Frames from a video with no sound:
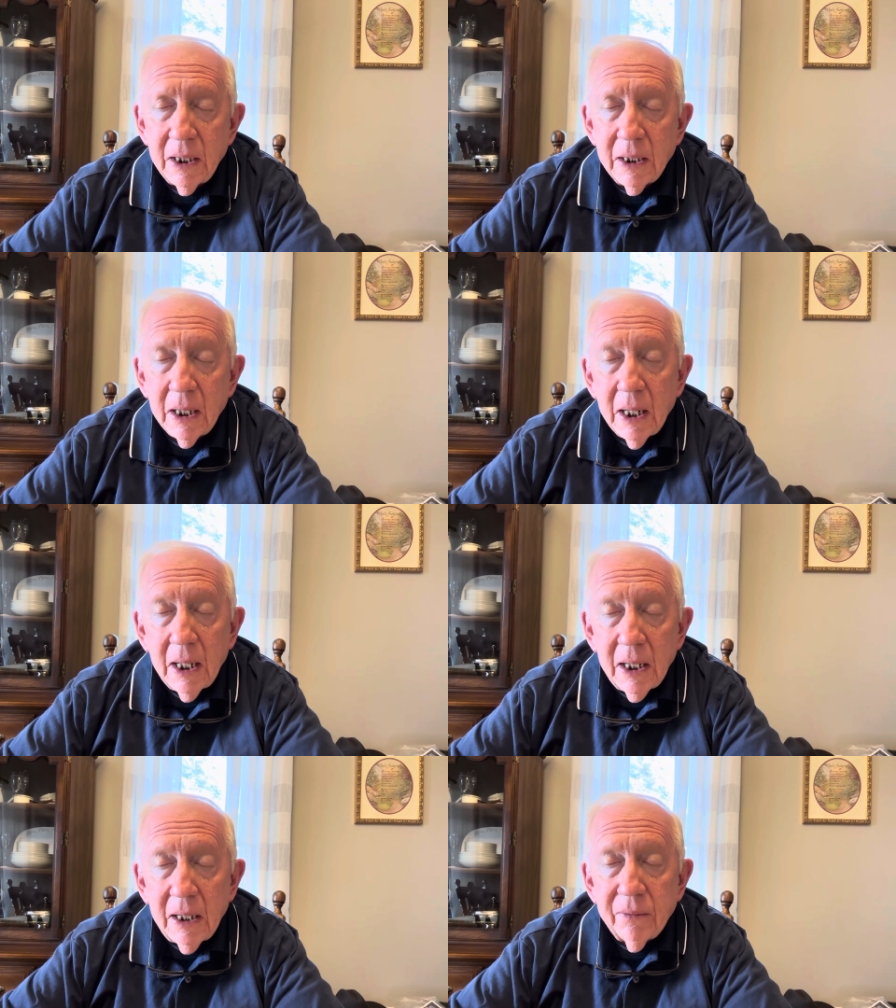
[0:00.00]
And
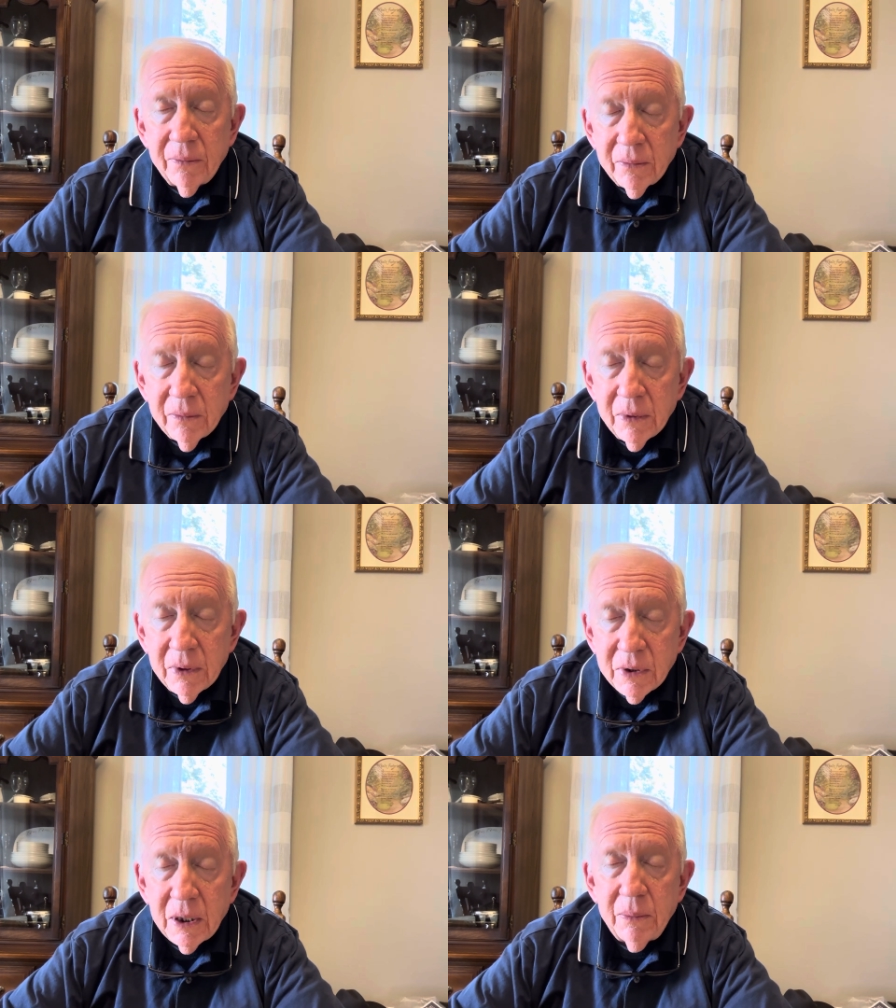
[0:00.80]
if the
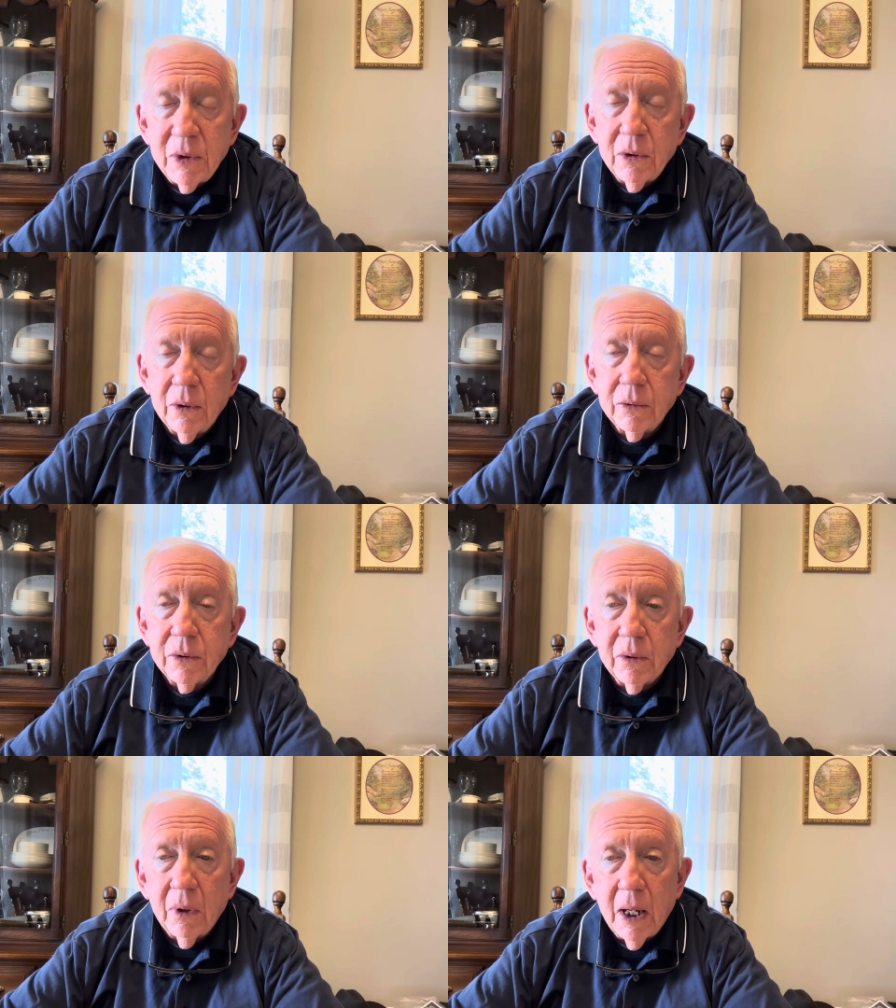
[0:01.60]
Sebree Church
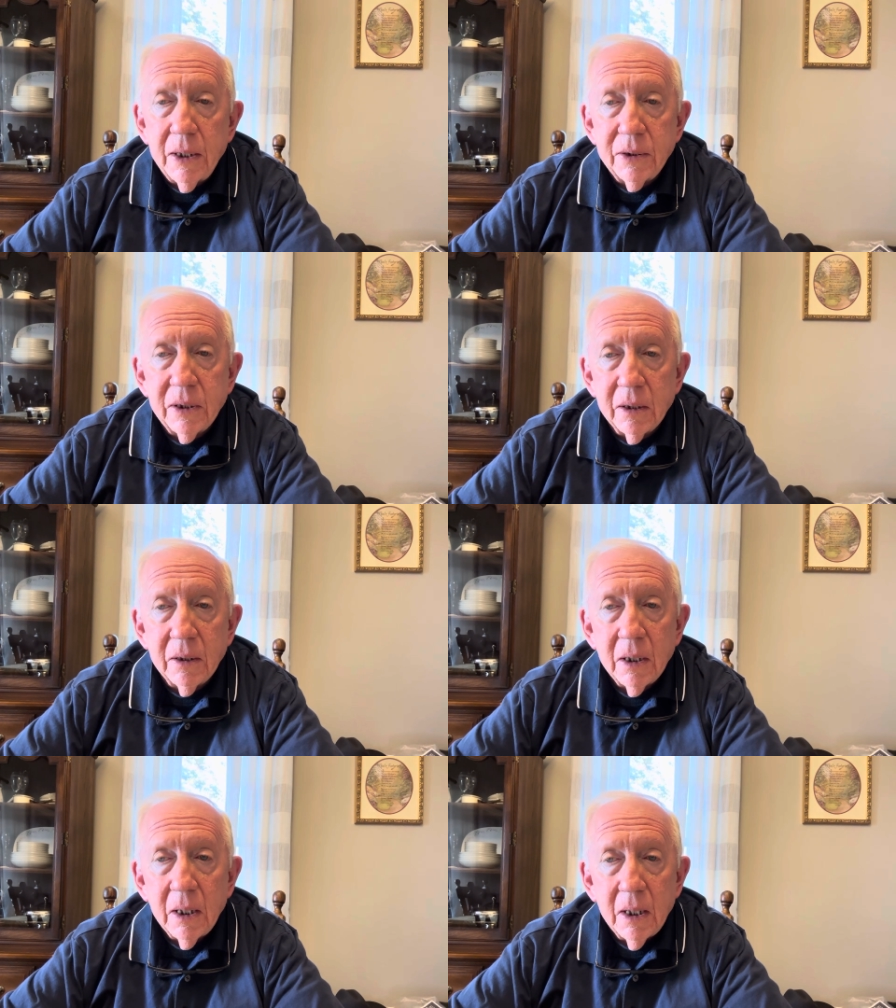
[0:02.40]
of Christ
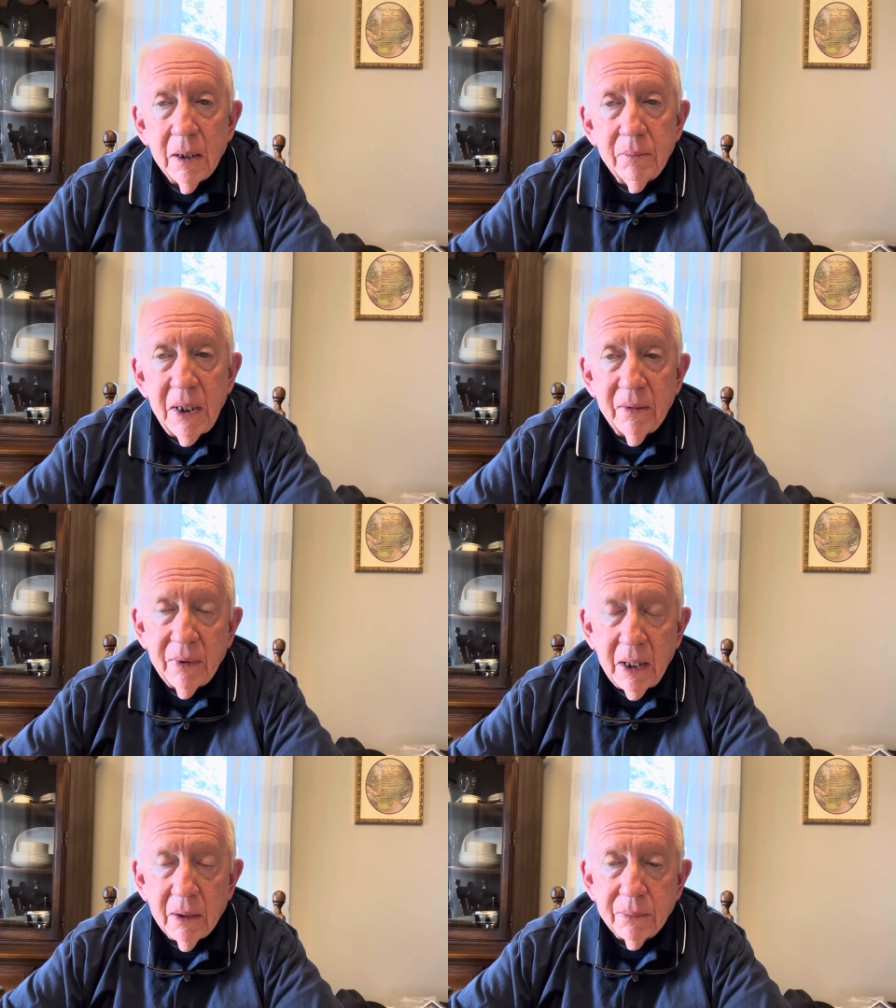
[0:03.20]
can be of
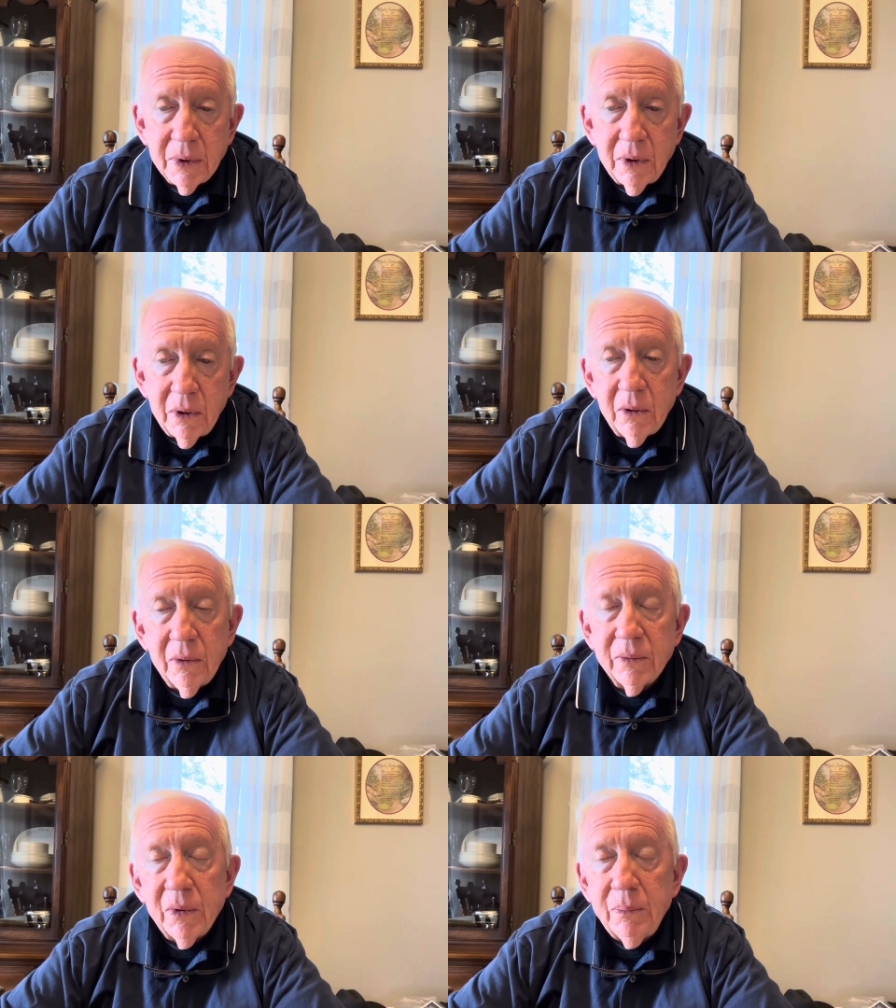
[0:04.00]
help to you,
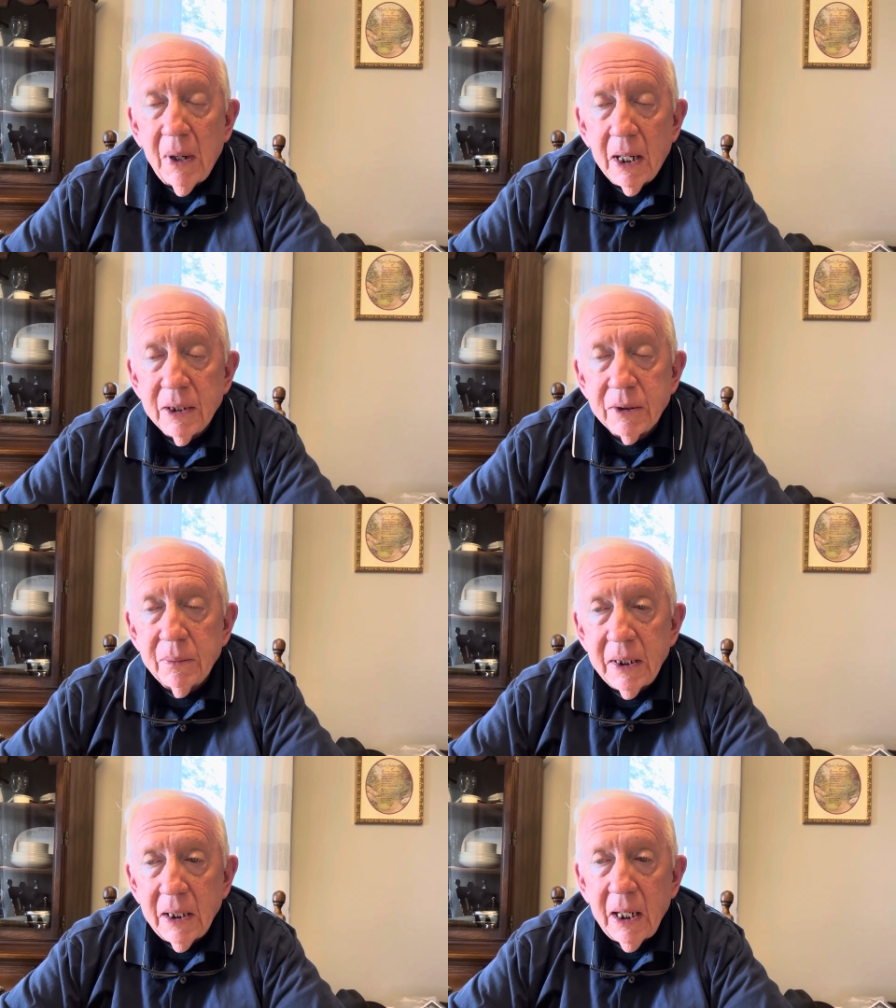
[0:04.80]
if we
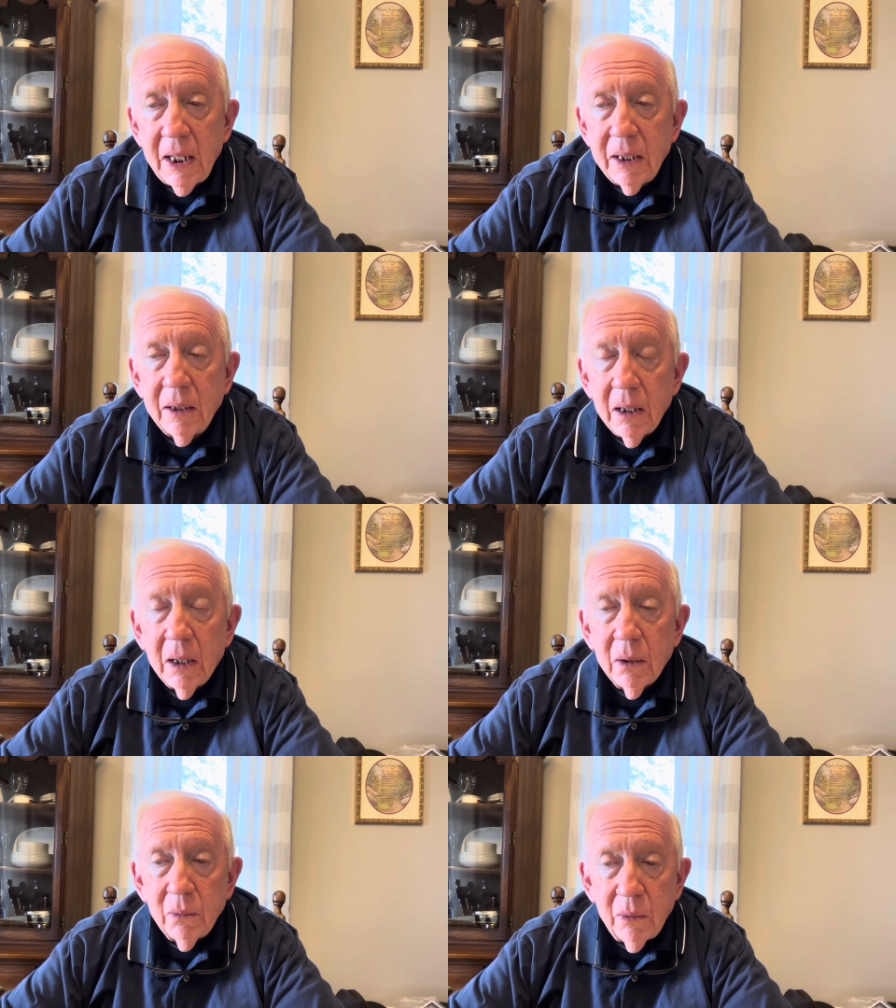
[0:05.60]
possibly can,
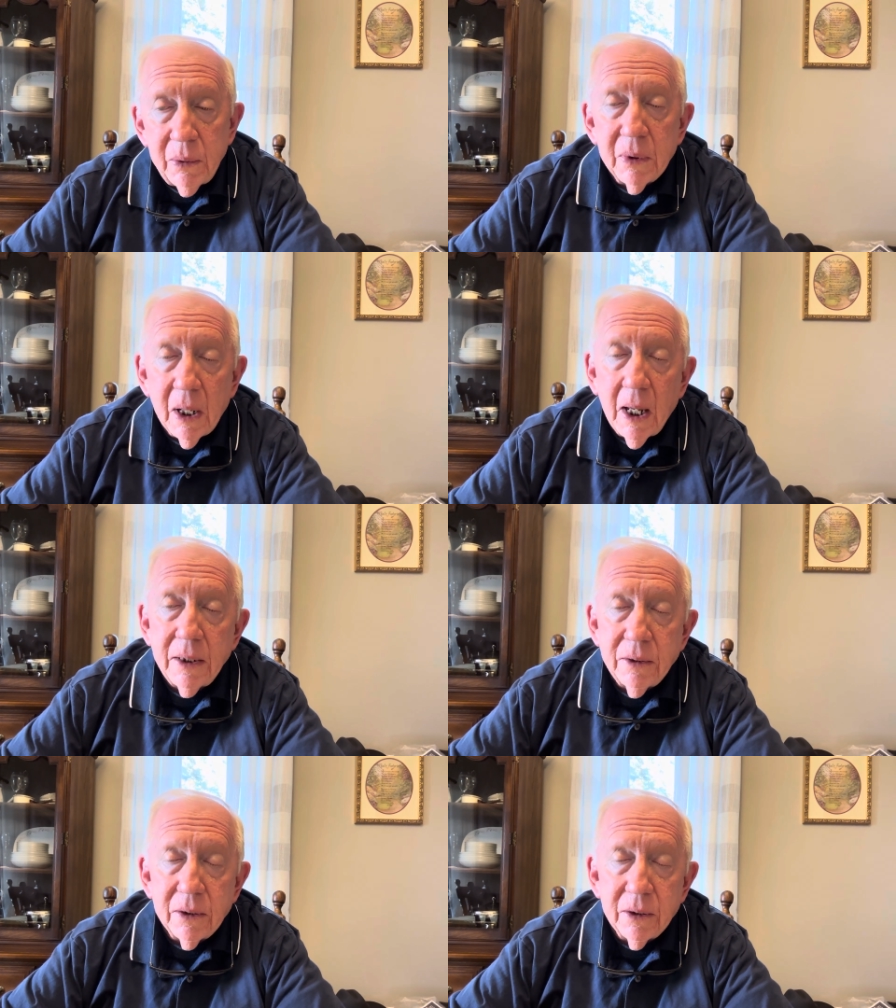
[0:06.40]
we would
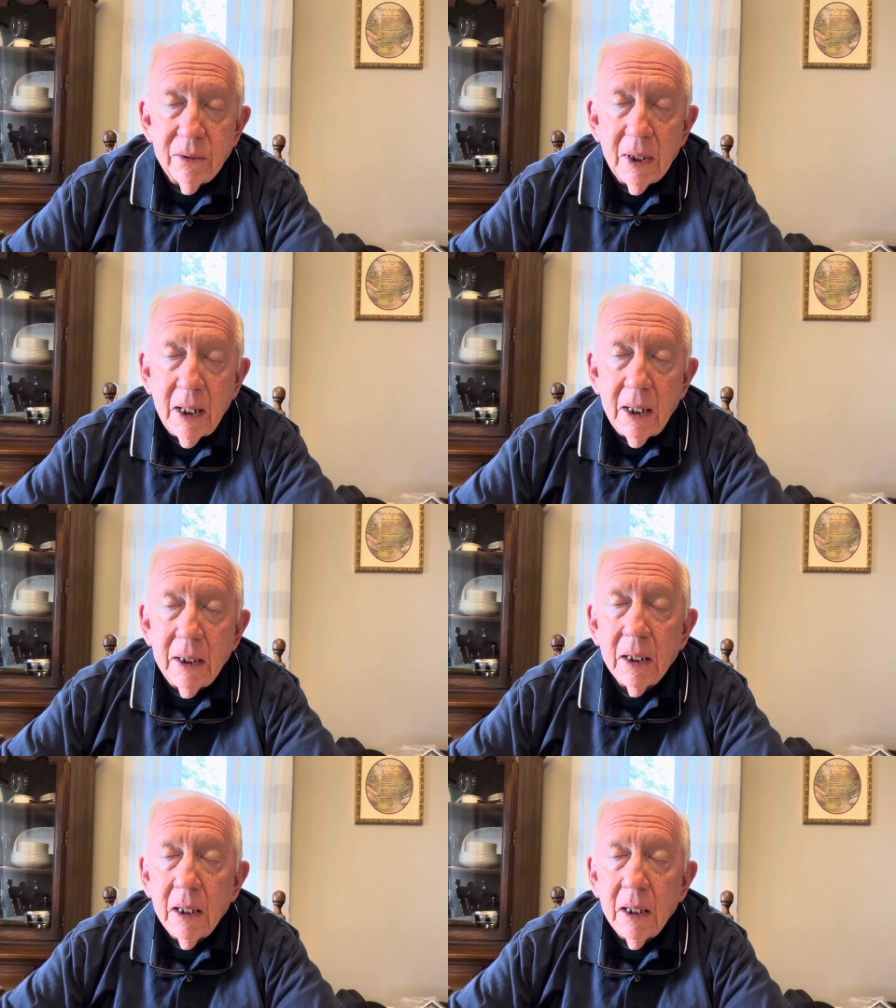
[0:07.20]
like to do that.